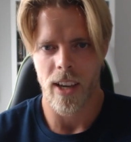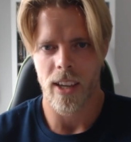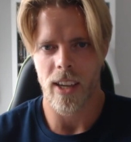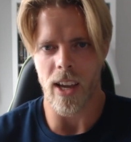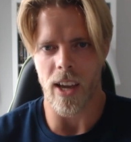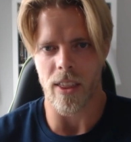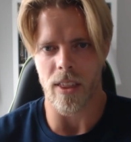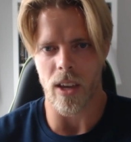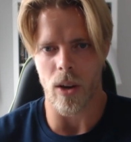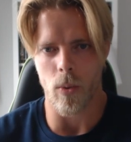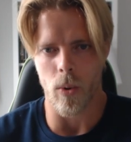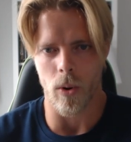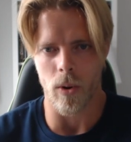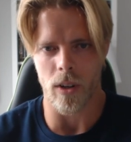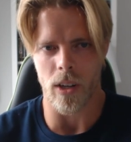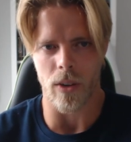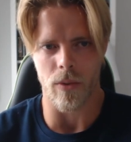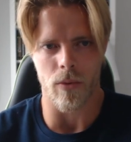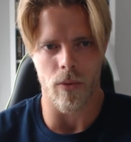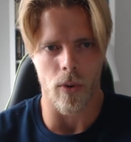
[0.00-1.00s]
Yeah, they
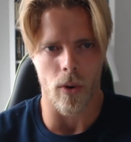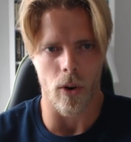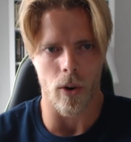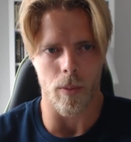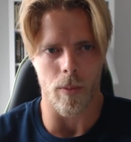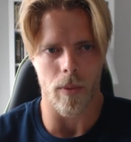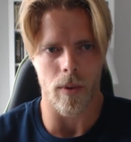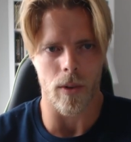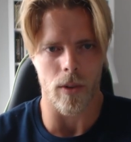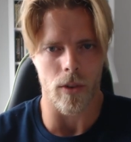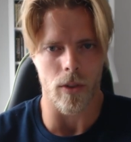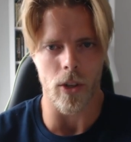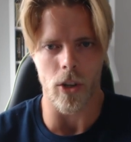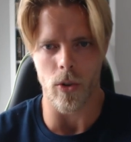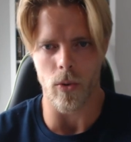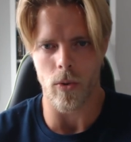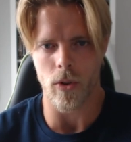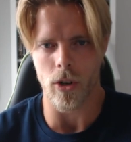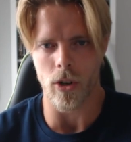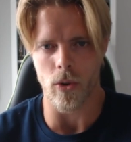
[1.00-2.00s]
won't inform on
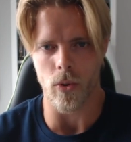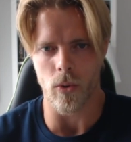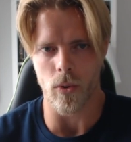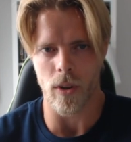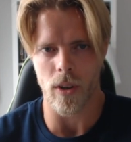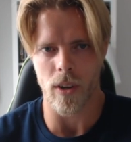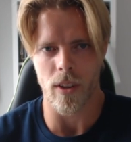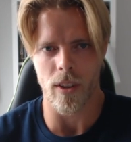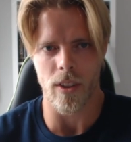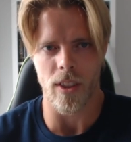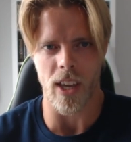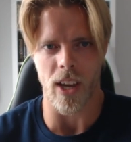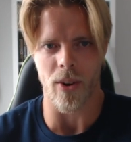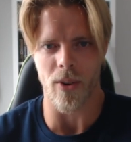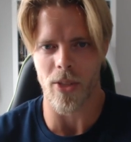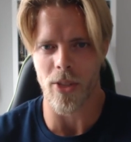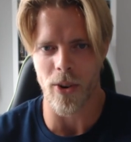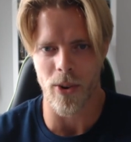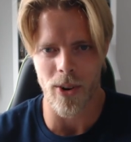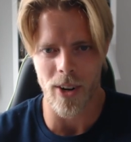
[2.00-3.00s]
you to the
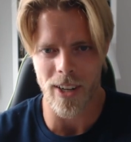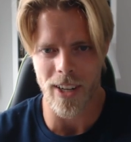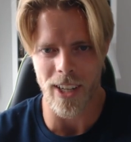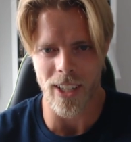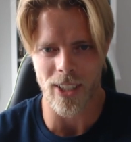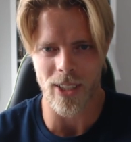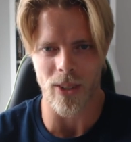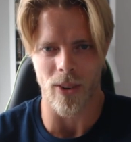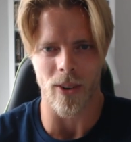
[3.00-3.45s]
authorities,